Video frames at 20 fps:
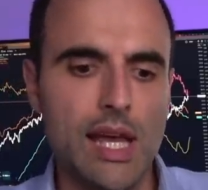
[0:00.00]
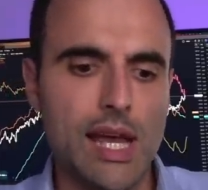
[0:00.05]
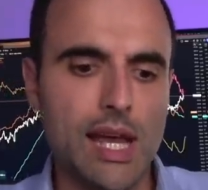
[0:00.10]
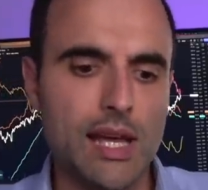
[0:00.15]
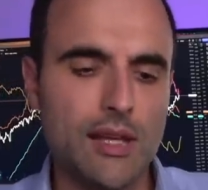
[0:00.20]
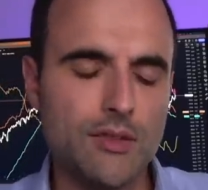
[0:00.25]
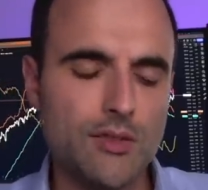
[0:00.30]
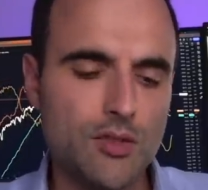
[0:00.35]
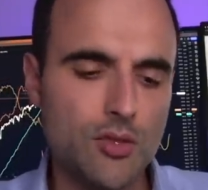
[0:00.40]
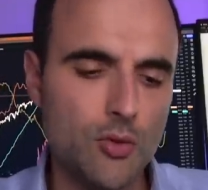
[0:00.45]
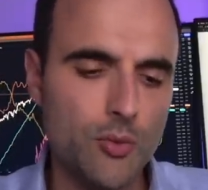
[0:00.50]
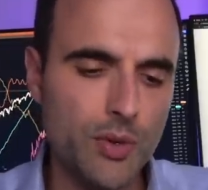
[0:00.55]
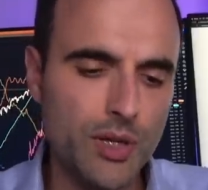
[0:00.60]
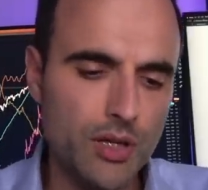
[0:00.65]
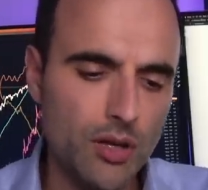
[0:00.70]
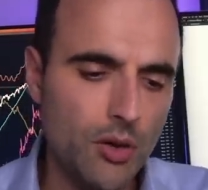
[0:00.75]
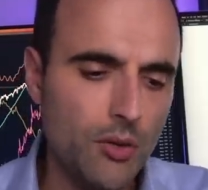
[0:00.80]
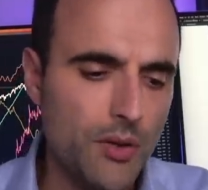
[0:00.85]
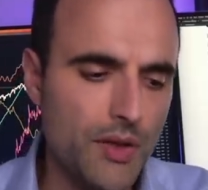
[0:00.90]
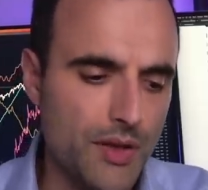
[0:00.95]
And so we
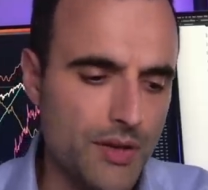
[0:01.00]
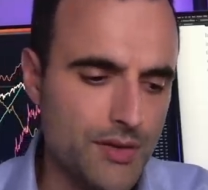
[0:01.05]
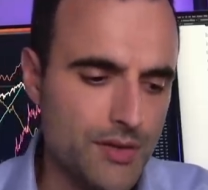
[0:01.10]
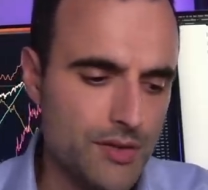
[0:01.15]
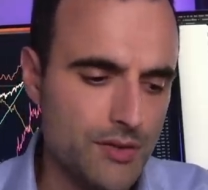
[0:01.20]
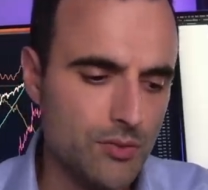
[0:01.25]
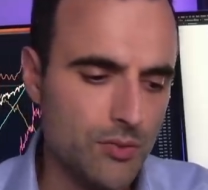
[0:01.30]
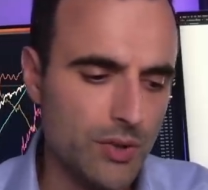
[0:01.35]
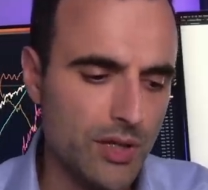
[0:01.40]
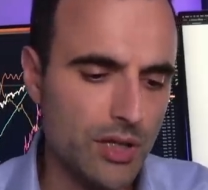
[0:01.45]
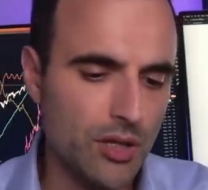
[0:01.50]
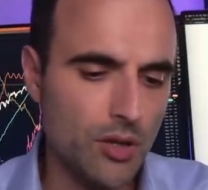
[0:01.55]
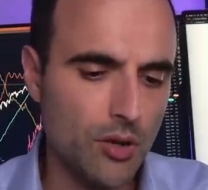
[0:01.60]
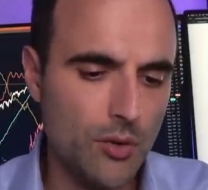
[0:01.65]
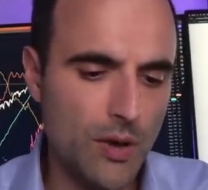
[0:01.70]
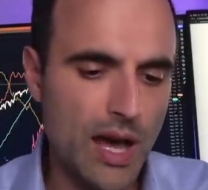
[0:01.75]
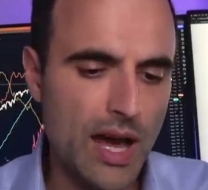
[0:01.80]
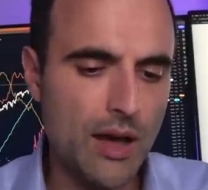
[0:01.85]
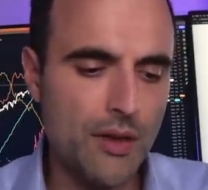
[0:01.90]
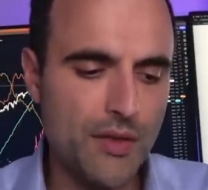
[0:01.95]
know this. We know
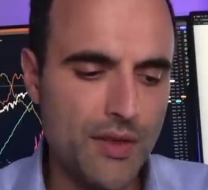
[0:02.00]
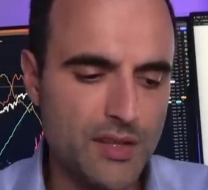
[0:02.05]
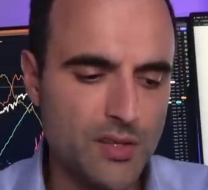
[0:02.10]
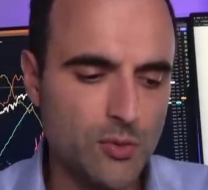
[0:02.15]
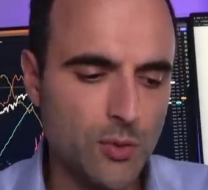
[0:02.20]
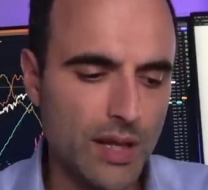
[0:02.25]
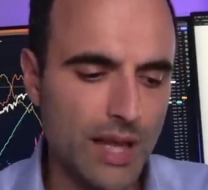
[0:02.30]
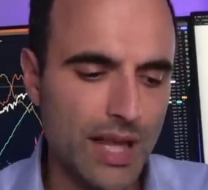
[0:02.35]
how this will